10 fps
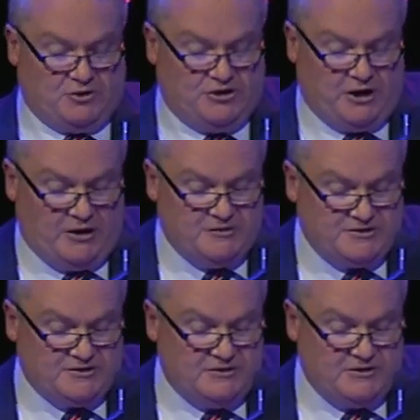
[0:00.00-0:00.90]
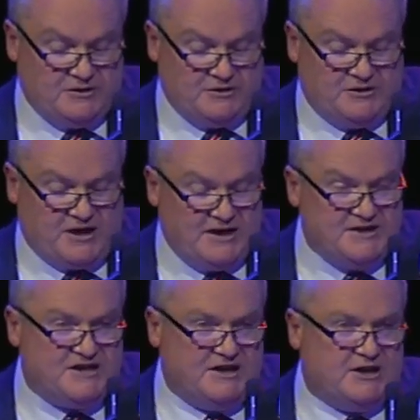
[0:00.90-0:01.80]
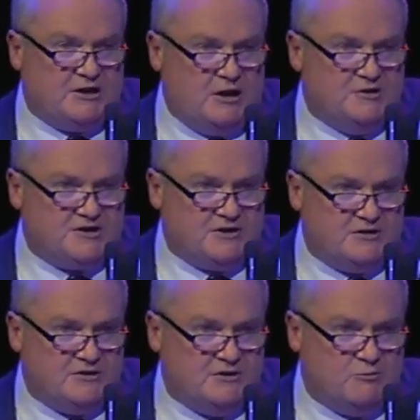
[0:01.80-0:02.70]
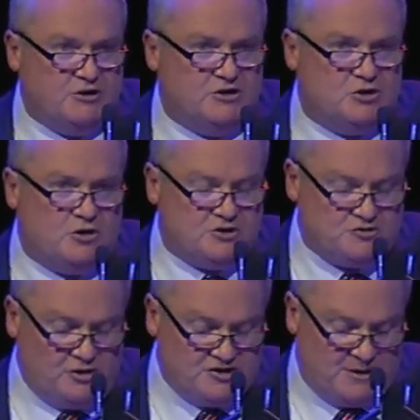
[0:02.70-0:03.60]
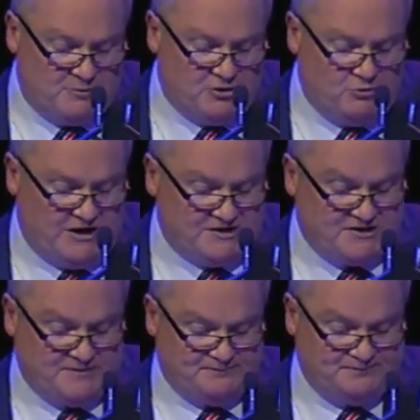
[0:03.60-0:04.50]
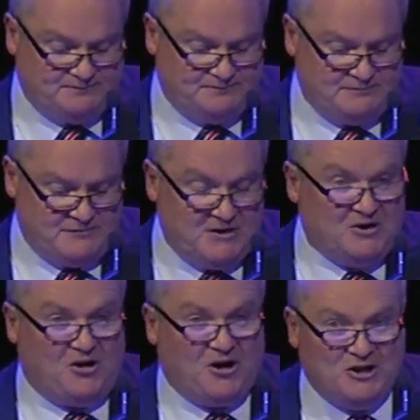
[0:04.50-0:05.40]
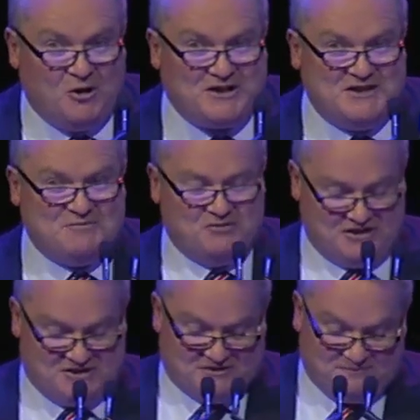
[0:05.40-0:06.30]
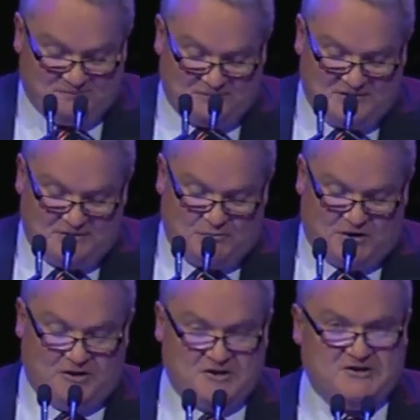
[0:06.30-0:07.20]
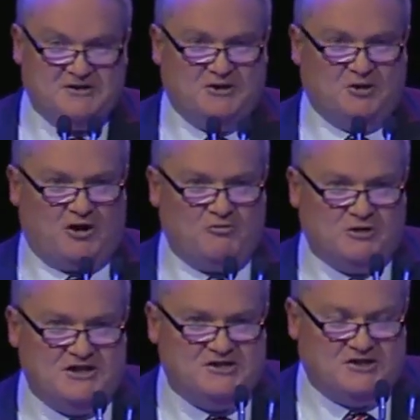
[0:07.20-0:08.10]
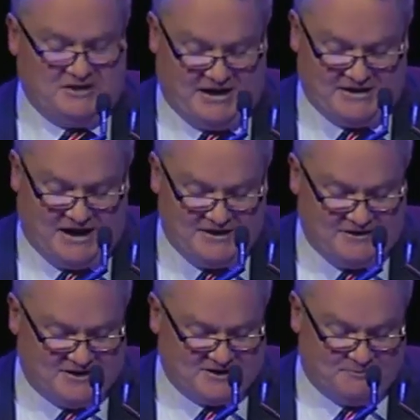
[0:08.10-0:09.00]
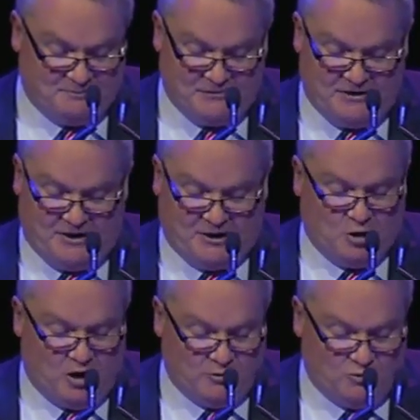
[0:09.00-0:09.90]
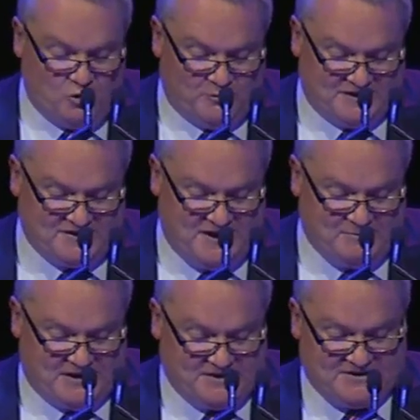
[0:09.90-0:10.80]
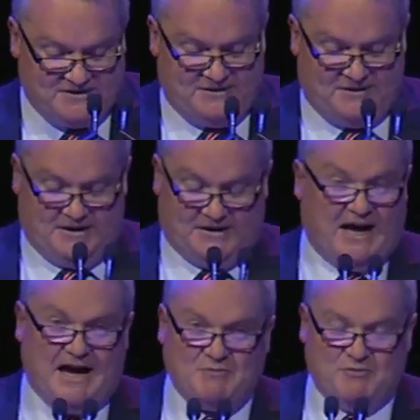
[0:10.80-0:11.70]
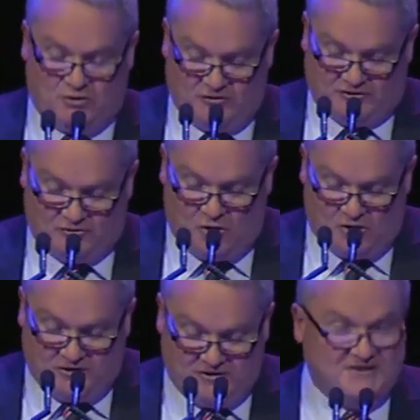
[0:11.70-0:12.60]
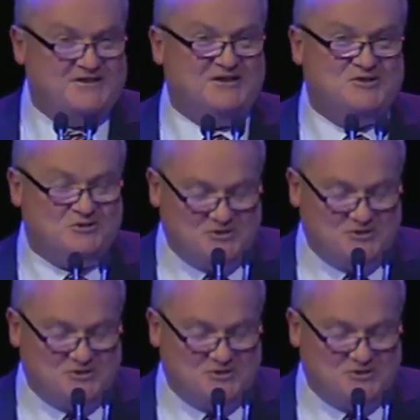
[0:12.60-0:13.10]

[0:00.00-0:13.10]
by the people of the western region of Melbourne. Another part of our theme song goes, the day is getting closer when the Dogs rise up in the west. I like this prediction because, like religion and